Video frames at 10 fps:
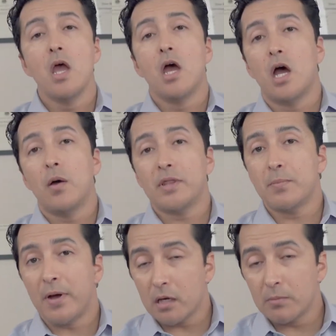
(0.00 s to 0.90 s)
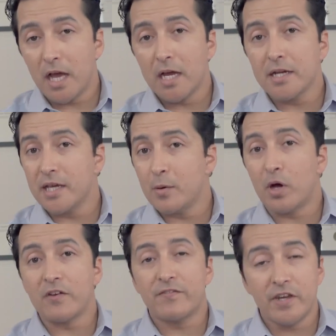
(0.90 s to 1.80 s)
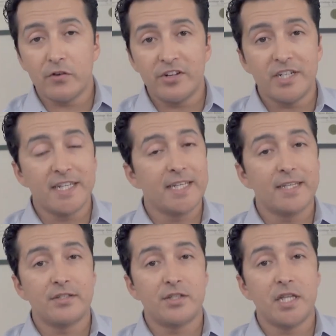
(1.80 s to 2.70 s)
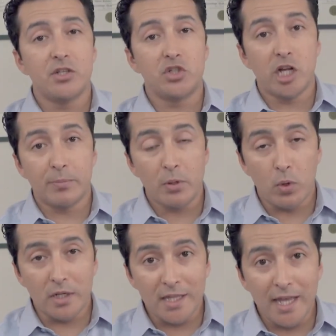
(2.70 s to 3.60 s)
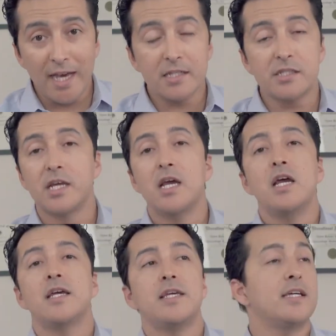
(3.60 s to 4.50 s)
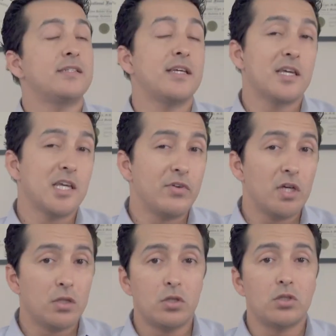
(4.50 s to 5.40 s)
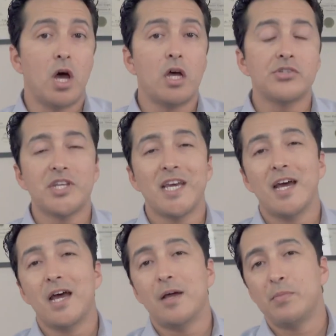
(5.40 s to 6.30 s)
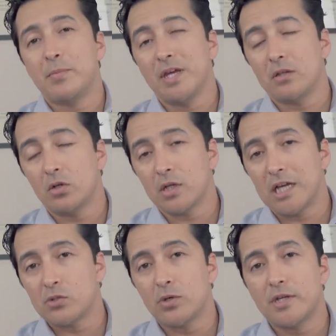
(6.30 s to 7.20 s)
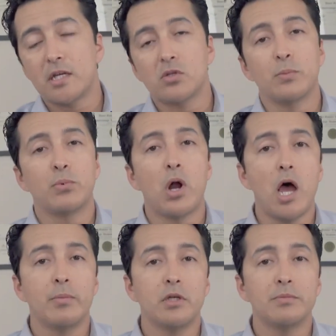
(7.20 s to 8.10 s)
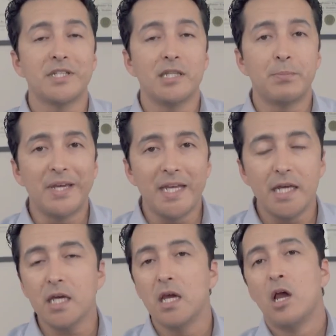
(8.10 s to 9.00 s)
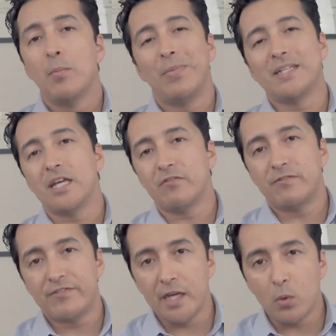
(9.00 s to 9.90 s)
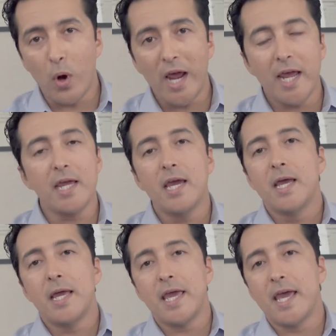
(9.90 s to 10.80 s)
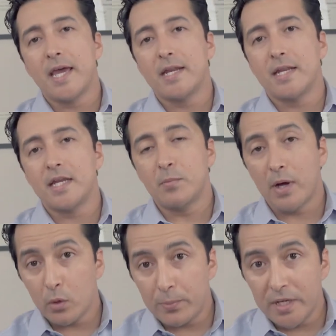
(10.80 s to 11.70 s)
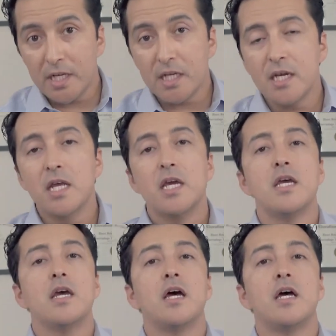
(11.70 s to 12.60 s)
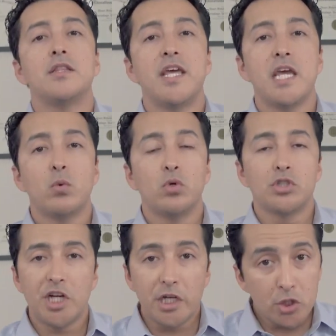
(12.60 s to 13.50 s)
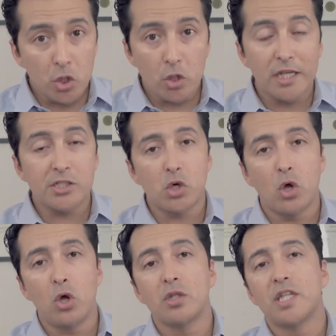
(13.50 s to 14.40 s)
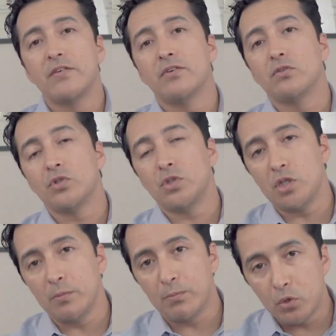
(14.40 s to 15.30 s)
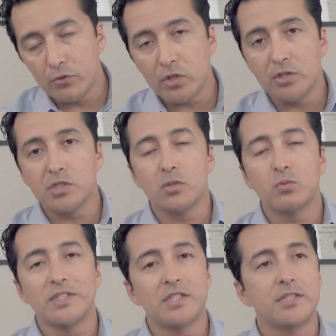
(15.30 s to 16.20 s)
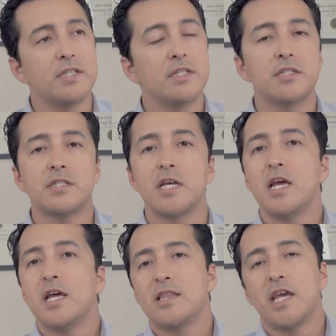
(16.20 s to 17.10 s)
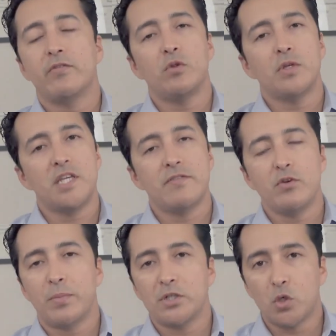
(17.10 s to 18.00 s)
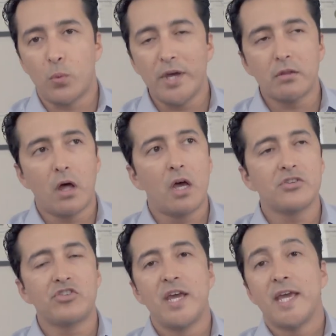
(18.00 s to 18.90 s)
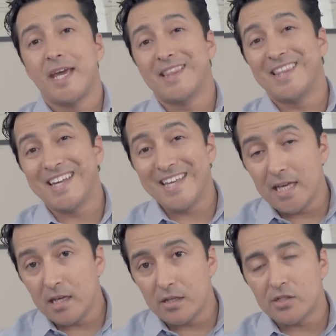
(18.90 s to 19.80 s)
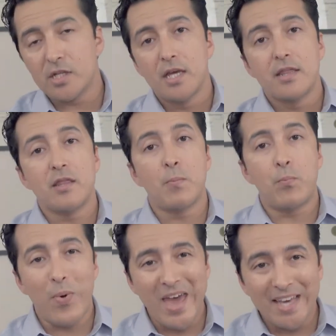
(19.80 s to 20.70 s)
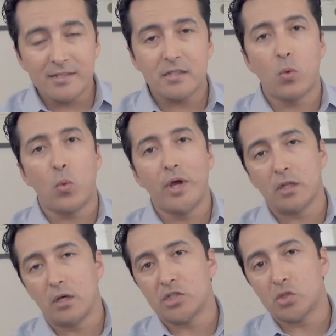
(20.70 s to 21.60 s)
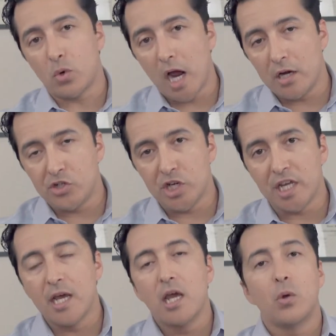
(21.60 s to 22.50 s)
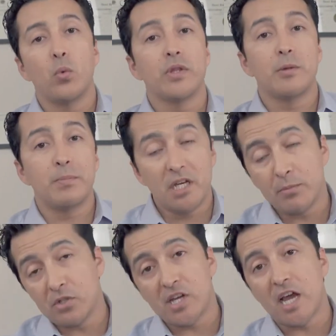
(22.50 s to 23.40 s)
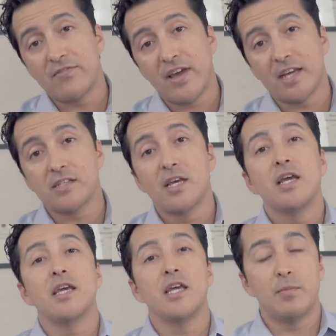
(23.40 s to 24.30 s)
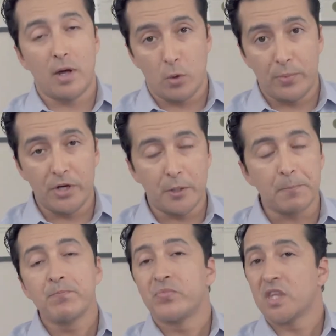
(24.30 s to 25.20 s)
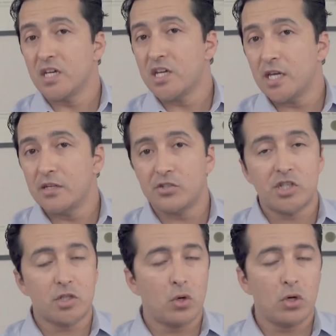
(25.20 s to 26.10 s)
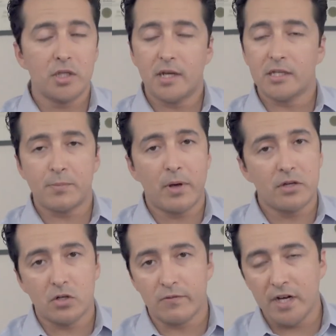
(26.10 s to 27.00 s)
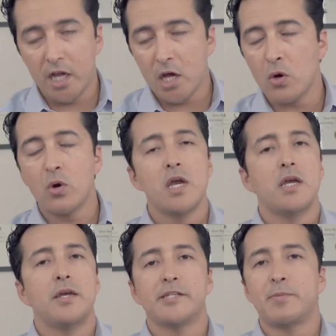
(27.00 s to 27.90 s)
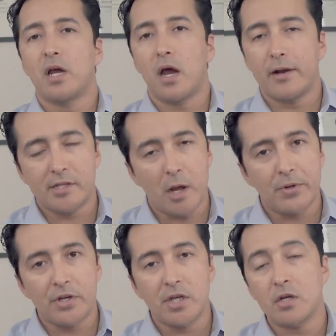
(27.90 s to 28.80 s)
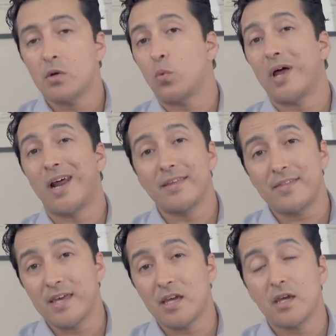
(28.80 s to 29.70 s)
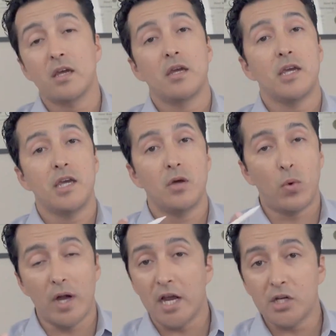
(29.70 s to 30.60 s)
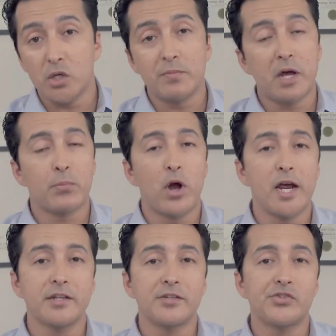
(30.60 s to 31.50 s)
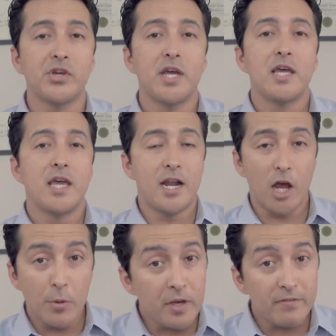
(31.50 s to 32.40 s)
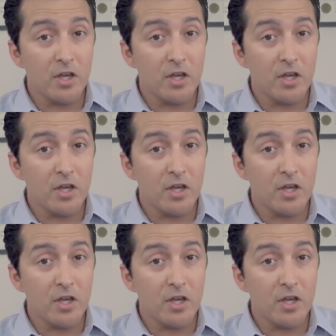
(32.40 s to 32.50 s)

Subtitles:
But the bottom line, again, my favorite is the GLP-1 class. Yes, they can give you a little nausea, maybe a little gastrointestinal problems in the beginning, but they fade away. And in my opinion, they will change your cholesterol, they will improve your insulin resistance, they will give you a bunch of weight loss, and that is the best weight loss strategy with the minimal side effects, in my opinion. Again, this is a totally non-sponsored video. It's my honest opinion, what I think, what I do in my practice, and I hope that